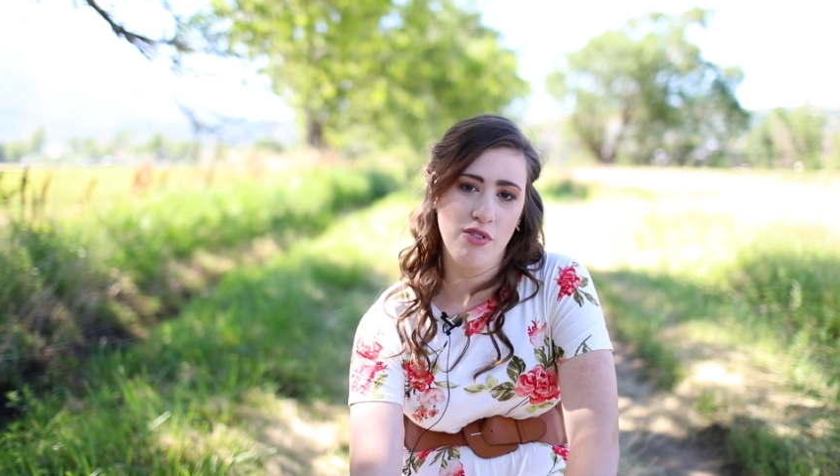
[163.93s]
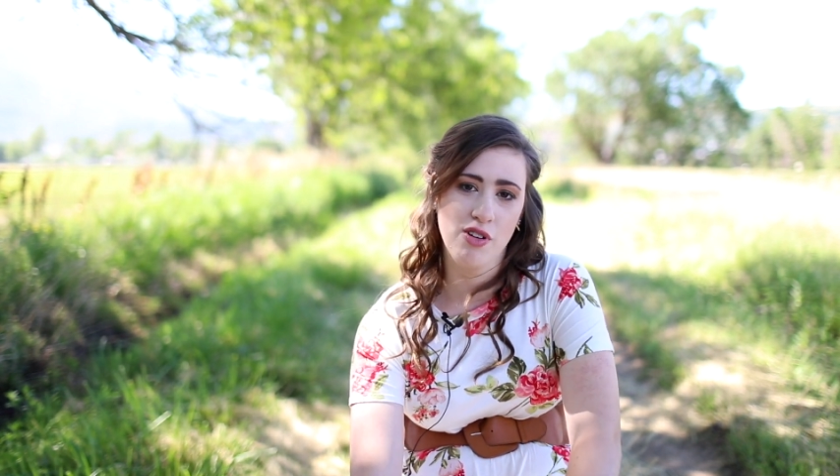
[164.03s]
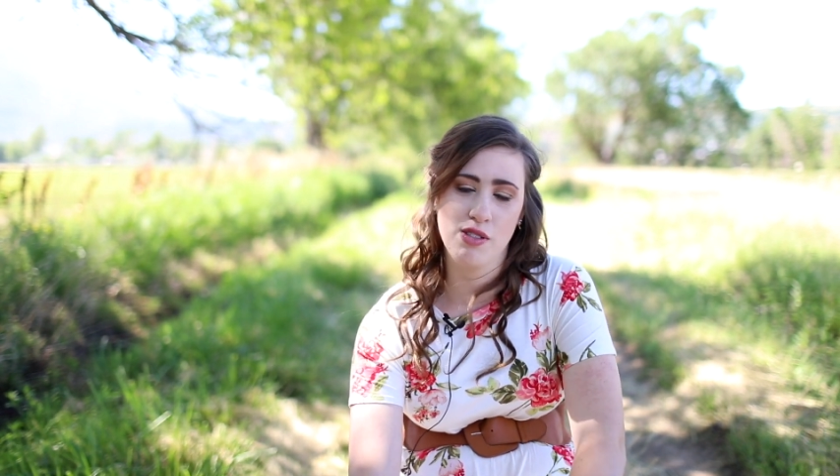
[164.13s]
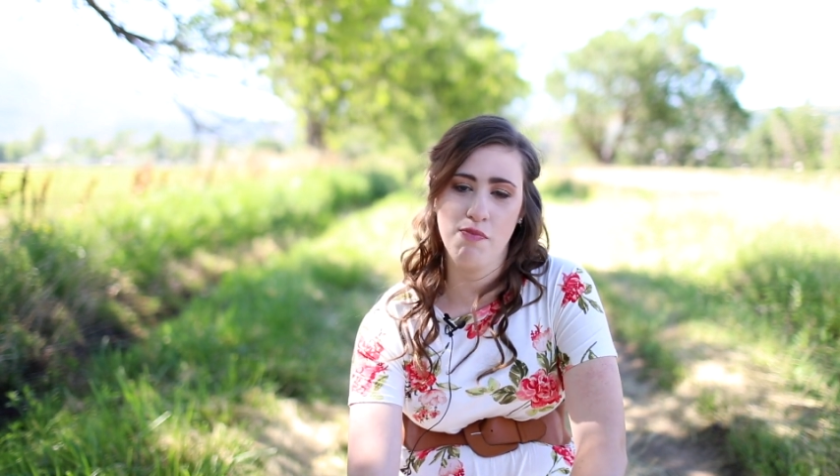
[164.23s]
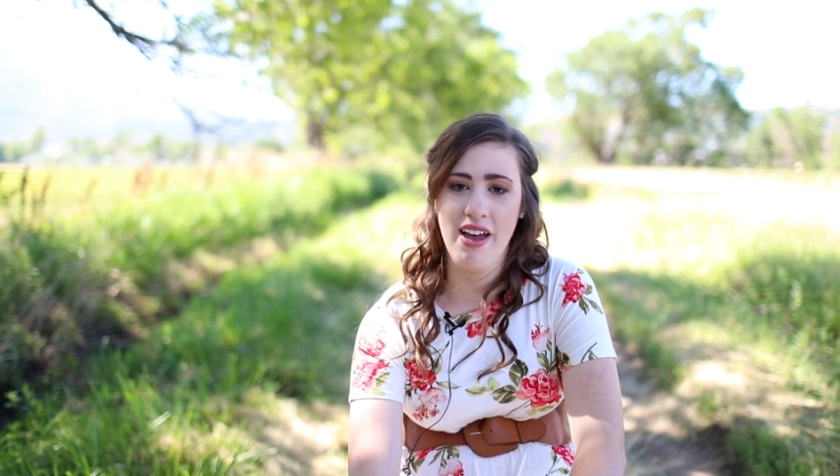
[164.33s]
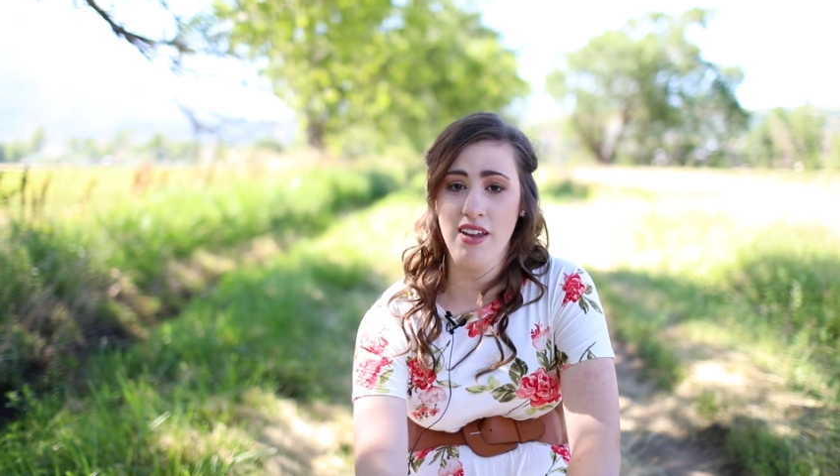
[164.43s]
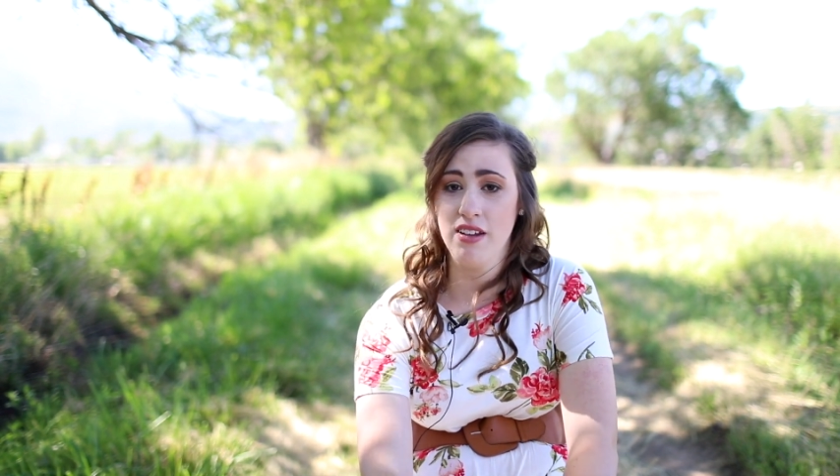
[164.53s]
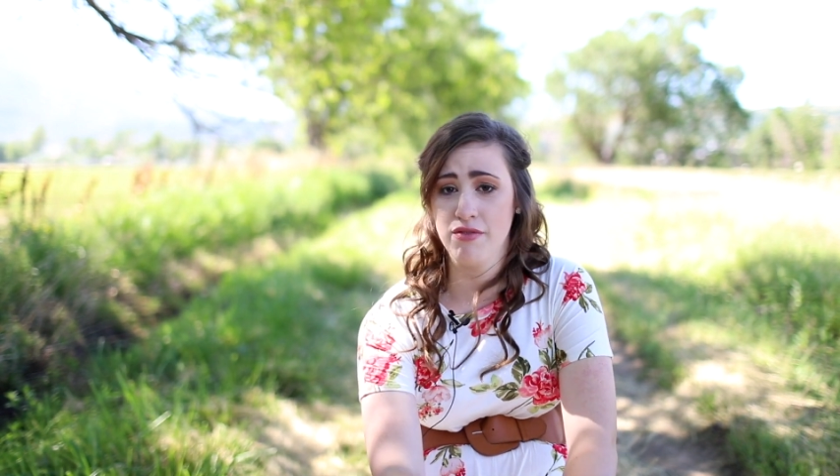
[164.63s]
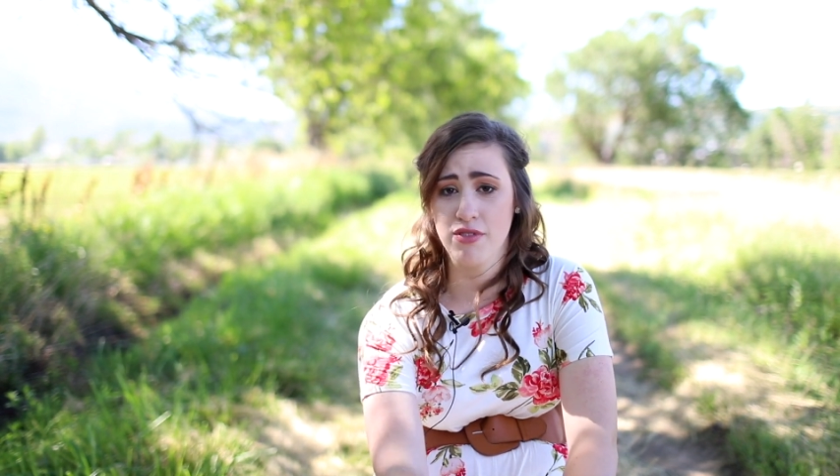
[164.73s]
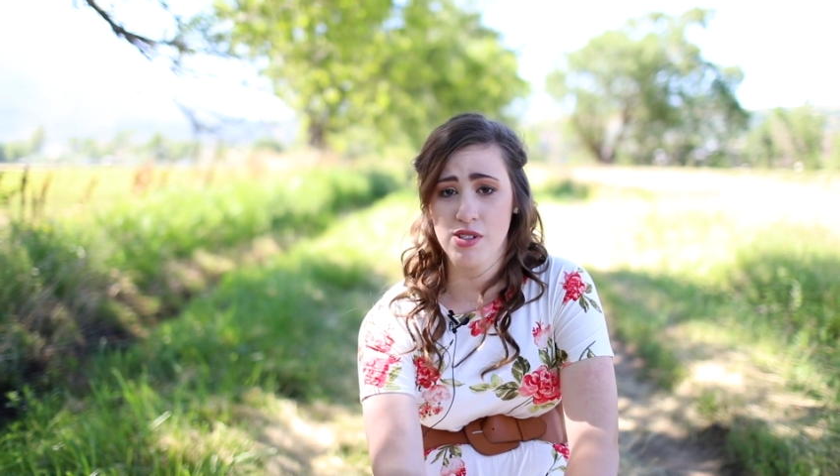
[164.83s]
first met
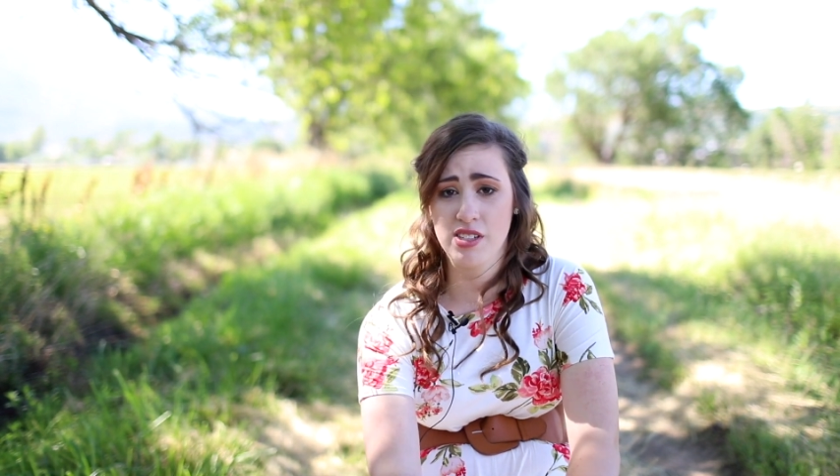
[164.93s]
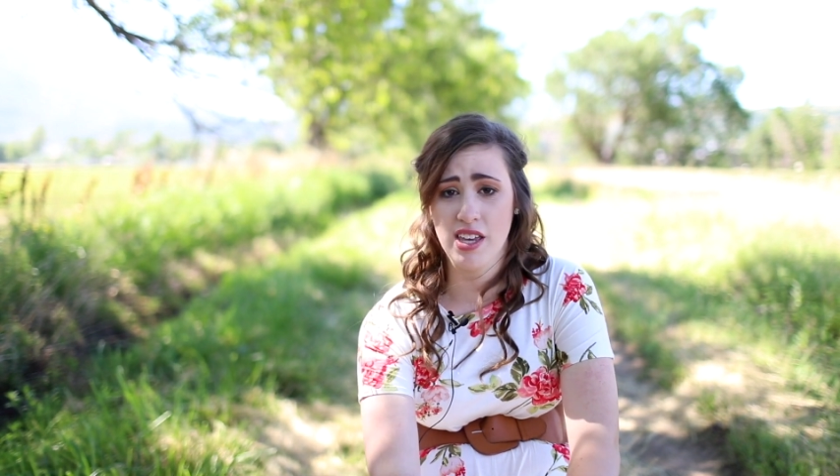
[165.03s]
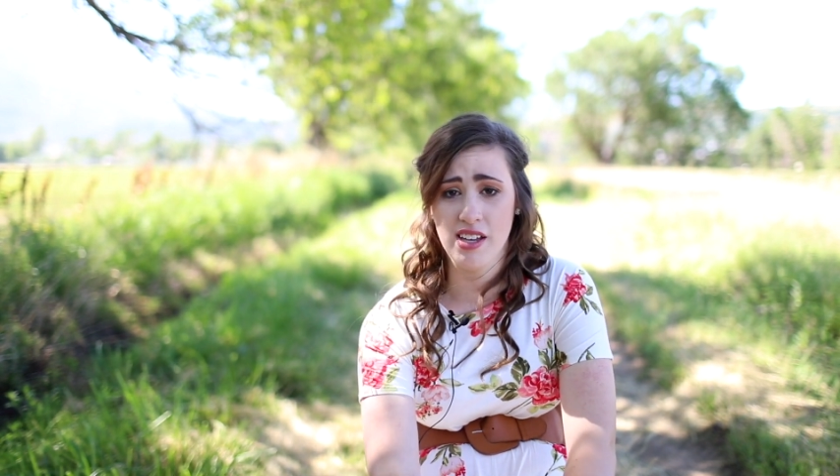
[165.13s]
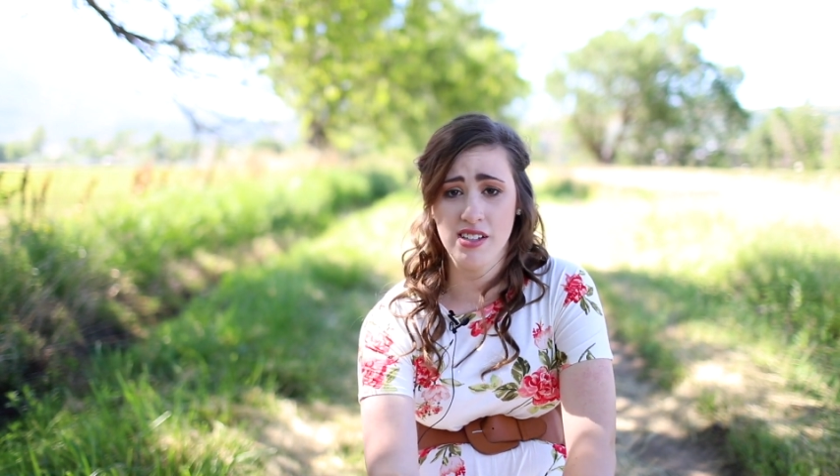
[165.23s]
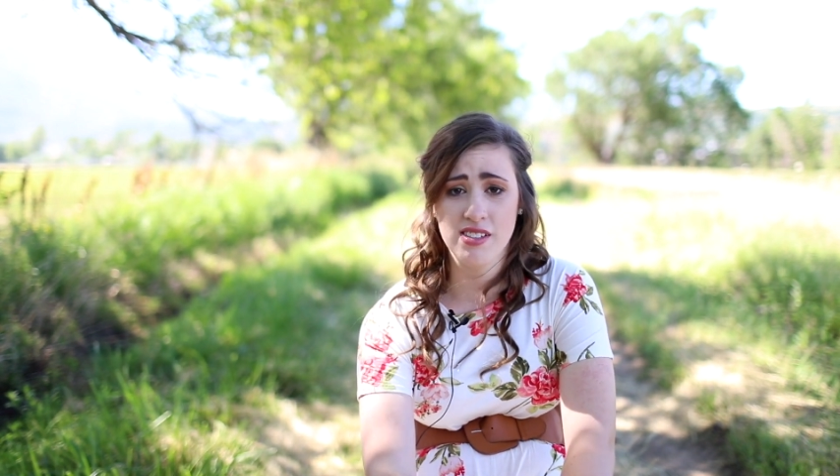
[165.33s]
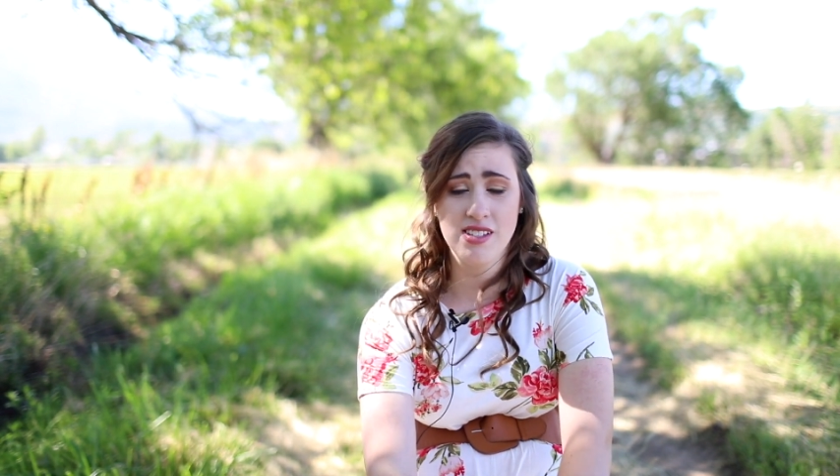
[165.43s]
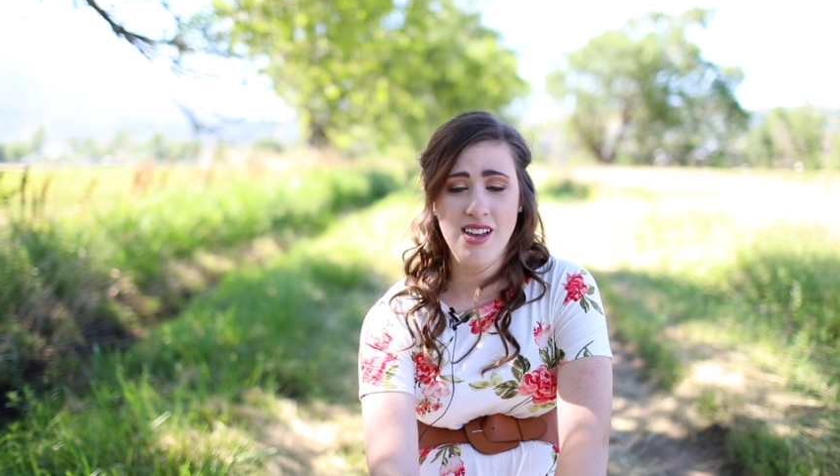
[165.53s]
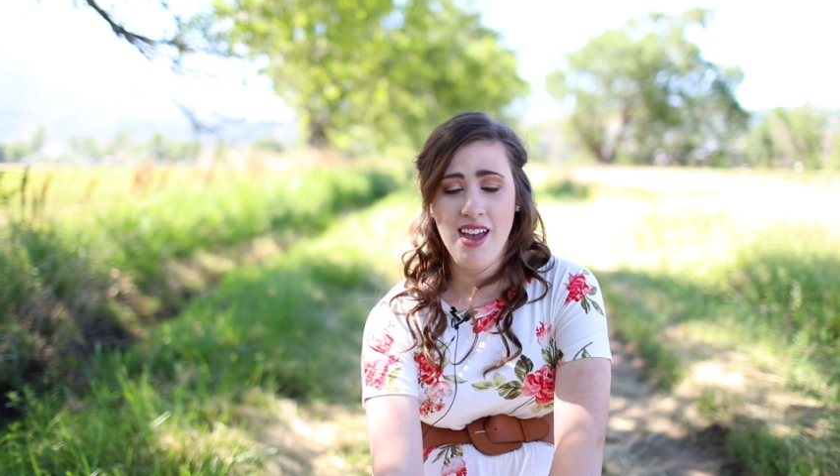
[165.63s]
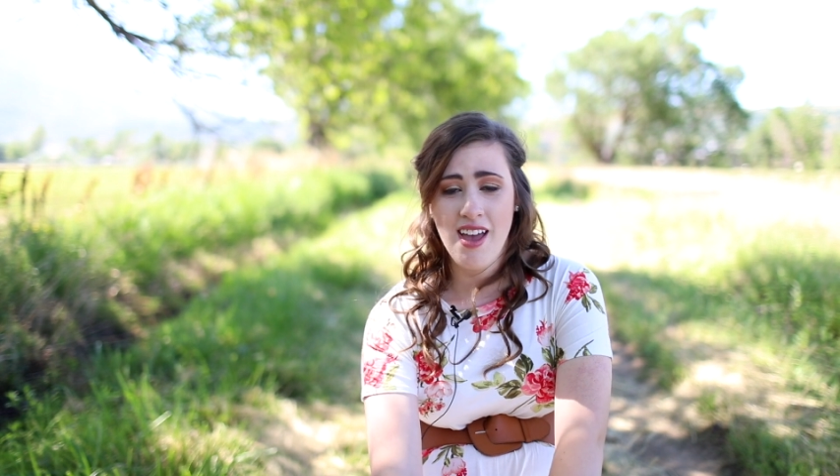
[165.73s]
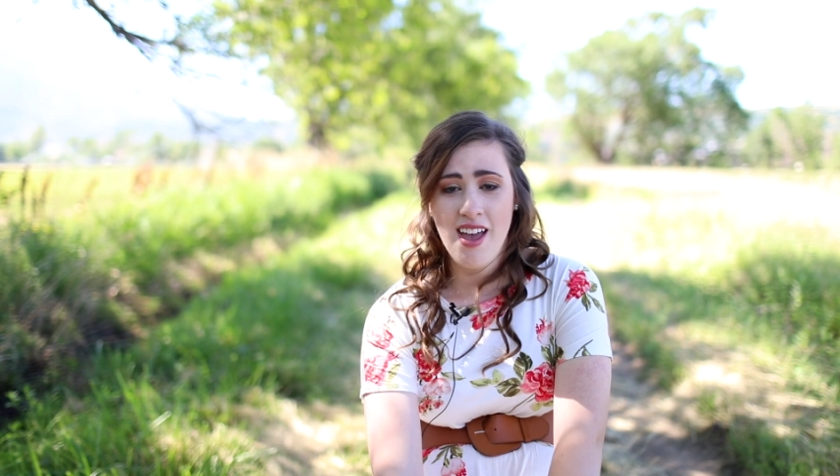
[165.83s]
and first kissed.